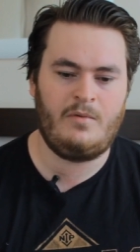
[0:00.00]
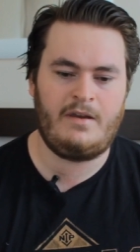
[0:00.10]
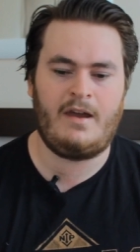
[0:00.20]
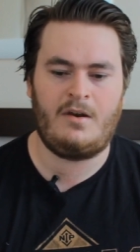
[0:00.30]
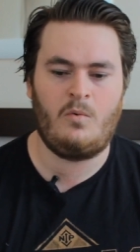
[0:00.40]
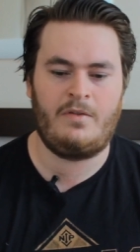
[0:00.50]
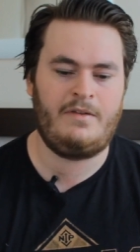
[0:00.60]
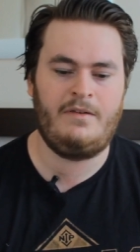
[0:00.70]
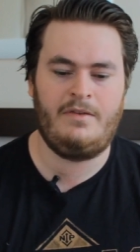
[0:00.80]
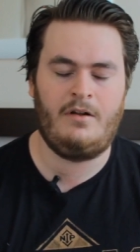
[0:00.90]
We kind of
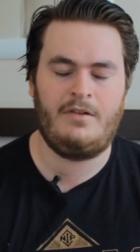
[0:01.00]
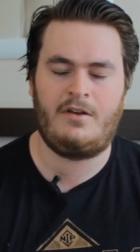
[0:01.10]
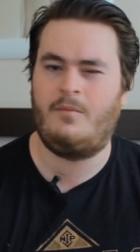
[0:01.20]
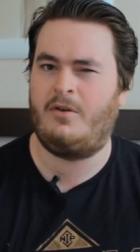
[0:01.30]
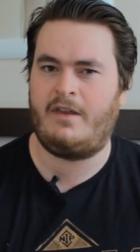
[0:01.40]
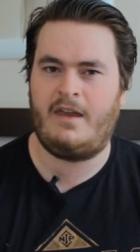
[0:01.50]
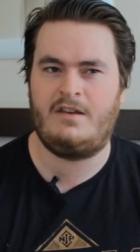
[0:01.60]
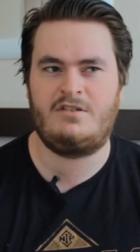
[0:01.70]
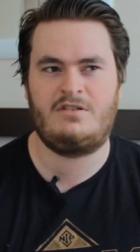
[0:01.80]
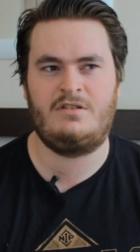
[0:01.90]
wanted all the
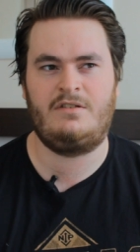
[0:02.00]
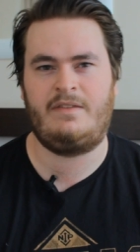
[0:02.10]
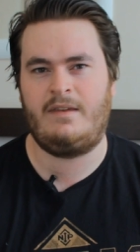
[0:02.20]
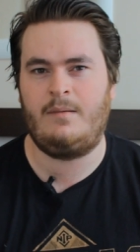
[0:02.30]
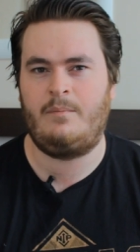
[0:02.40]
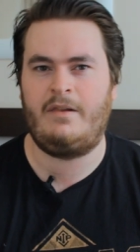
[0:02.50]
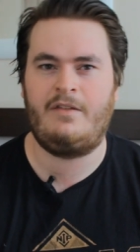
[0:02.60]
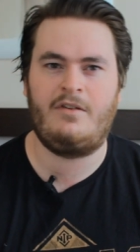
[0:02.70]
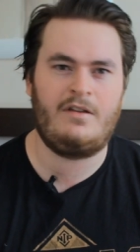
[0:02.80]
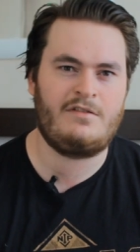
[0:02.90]
communication, the team
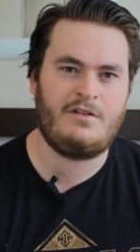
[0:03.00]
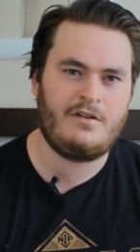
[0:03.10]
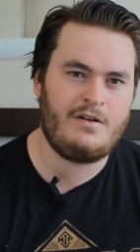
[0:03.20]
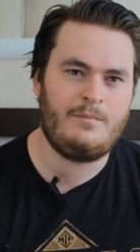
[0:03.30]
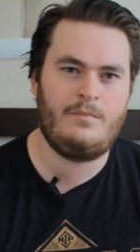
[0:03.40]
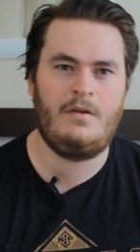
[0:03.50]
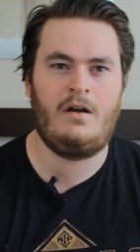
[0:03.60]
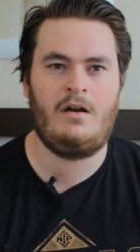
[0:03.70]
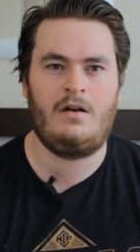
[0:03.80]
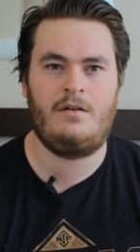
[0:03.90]
play to get started
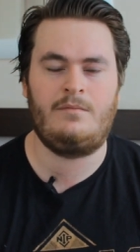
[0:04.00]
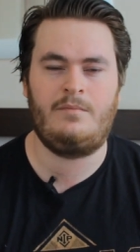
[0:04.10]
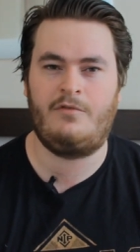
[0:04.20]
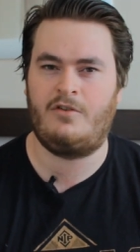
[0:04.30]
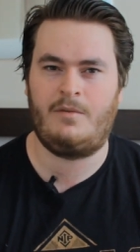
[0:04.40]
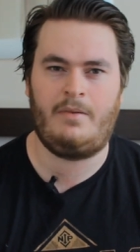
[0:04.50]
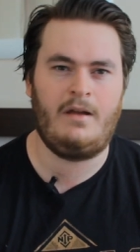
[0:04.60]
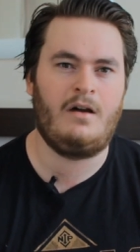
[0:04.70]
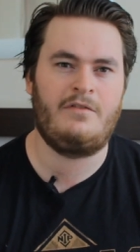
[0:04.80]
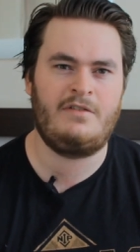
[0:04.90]
um, before the
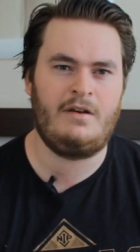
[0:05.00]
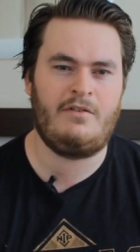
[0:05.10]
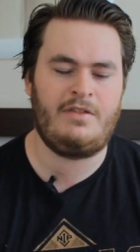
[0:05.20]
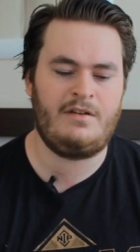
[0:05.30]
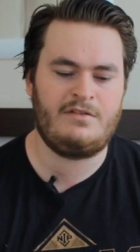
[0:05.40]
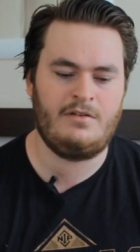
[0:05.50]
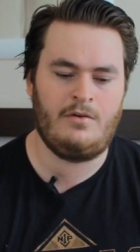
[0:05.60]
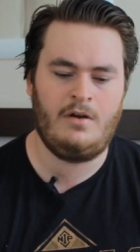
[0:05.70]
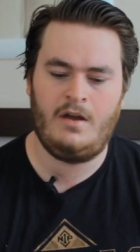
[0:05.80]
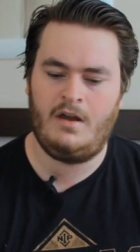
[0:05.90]
playoffs and everything.
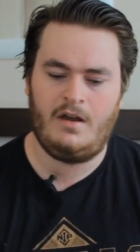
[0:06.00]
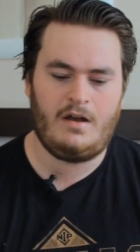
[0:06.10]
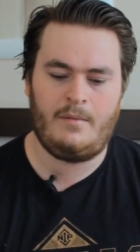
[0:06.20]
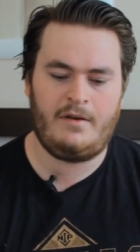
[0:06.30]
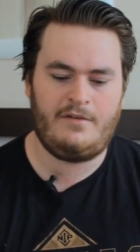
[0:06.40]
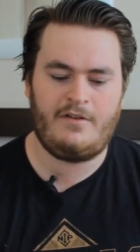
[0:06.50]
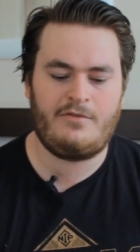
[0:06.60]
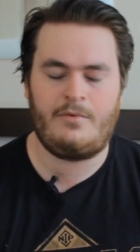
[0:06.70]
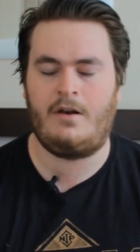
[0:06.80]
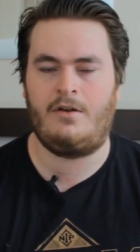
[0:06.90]
So, I mean, it
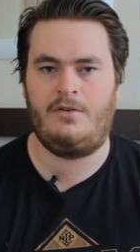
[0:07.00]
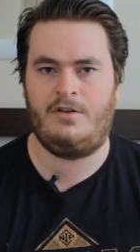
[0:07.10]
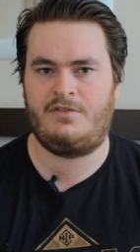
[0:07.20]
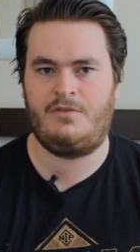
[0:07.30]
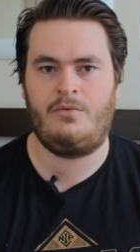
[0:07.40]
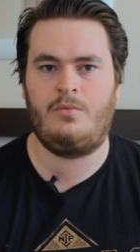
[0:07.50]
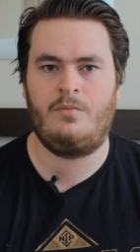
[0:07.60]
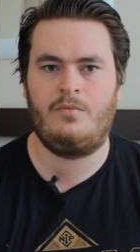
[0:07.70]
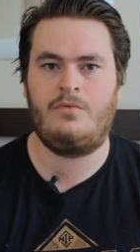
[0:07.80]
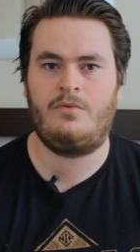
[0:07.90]
felt really good just to
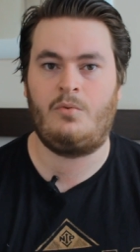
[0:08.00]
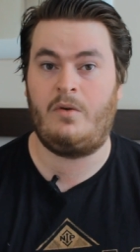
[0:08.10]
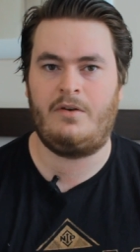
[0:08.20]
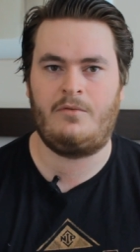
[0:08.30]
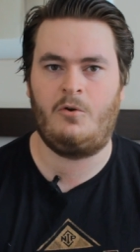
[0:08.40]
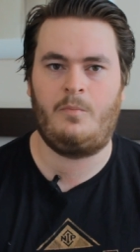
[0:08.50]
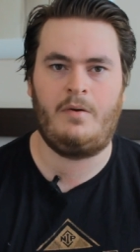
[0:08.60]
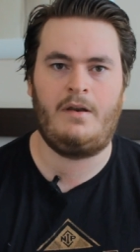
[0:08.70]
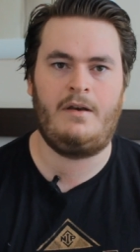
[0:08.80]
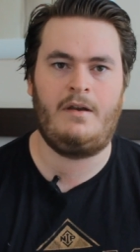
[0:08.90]
to win the group
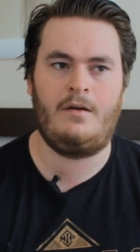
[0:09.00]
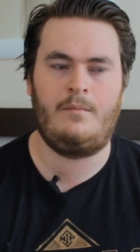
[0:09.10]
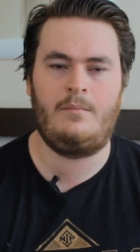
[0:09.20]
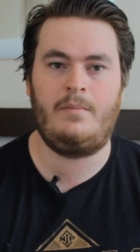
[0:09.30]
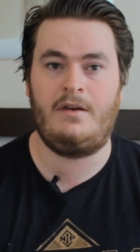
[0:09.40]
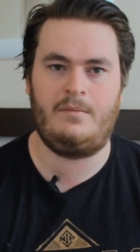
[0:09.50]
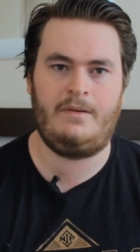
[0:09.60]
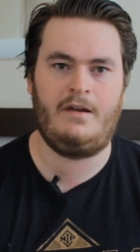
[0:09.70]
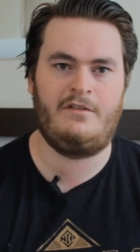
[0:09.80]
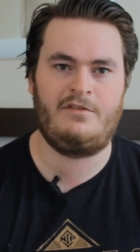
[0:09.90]
and uh, be in the
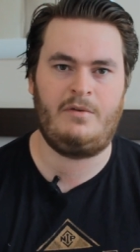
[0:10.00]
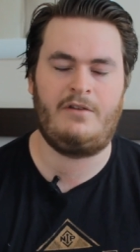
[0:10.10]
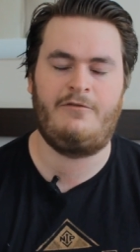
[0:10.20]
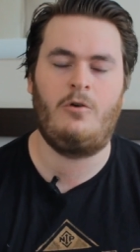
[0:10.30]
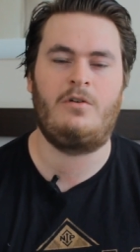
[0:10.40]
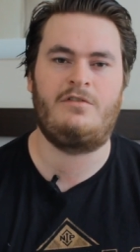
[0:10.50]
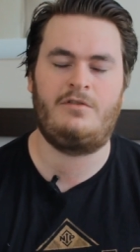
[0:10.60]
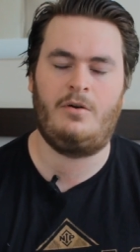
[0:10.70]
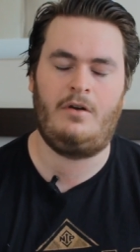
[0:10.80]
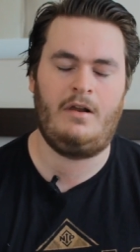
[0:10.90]
playoffs so we can focus
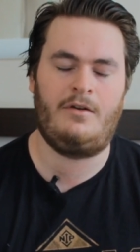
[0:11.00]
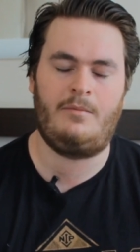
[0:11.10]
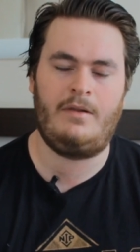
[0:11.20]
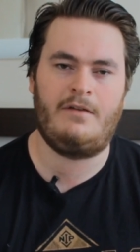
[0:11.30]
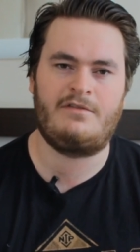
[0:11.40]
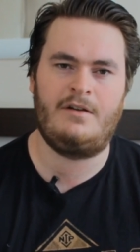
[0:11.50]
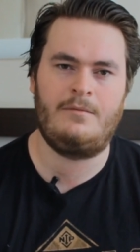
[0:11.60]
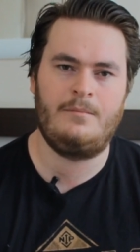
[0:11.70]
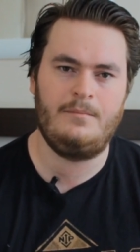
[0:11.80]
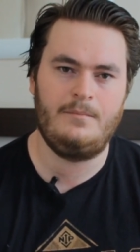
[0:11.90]
totally on the playoffs
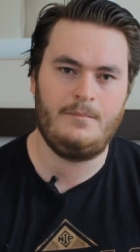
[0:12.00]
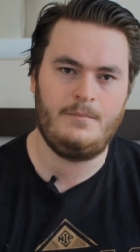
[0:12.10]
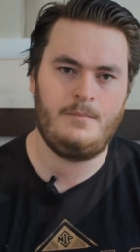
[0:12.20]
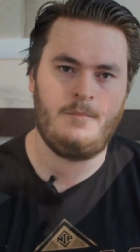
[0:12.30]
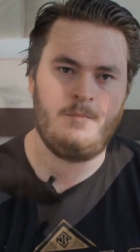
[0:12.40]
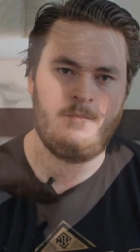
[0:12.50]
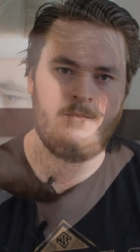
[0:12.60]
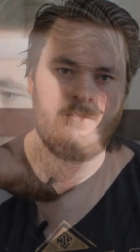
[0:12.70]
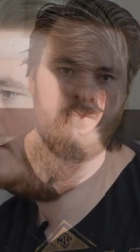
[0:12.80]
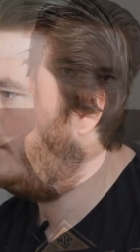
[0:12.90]
now. In the
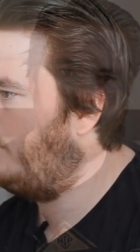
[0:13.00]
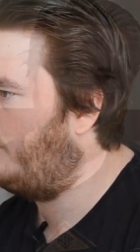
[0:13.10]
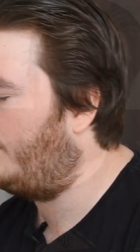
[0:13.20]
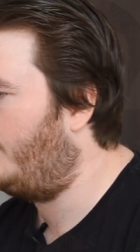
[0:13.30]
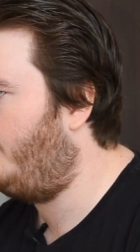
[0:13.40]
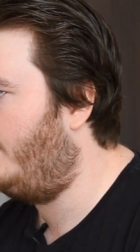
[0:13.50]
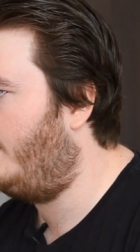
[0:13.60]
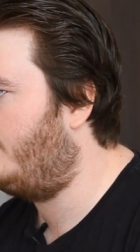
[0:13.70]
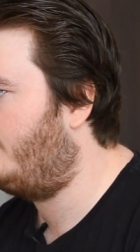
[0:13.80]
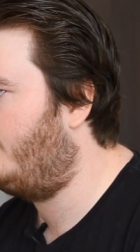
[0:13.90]
quarterfinal, we're going to play
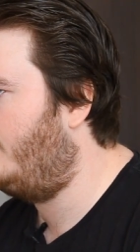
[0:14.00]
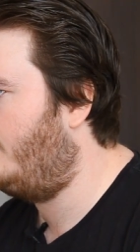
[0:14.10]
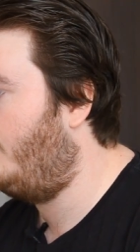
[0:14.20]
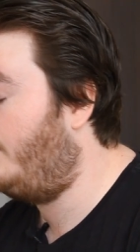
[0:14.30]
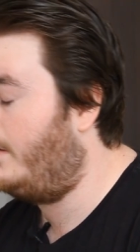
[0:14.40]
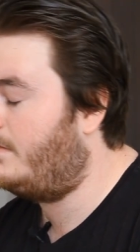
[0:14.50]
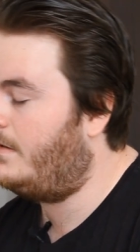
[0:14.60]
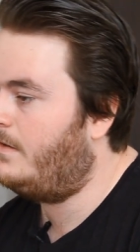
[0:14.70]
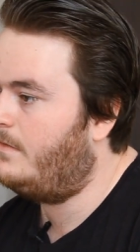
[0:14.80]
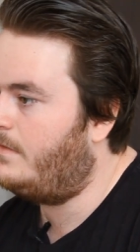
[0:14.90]
against uh,
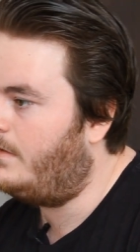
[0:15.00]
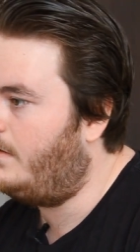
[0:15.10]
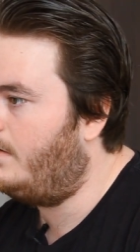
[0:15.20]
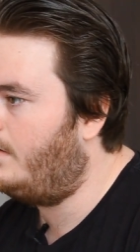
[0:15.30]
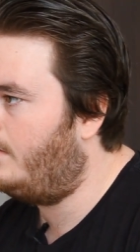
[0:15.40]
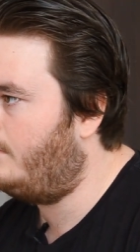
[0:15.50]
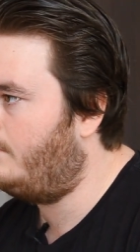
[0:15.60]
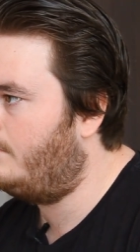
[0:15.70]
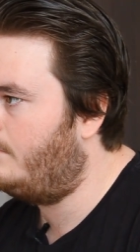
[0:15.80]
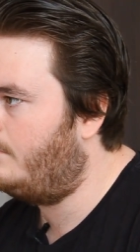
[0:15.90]
Complexity, the um,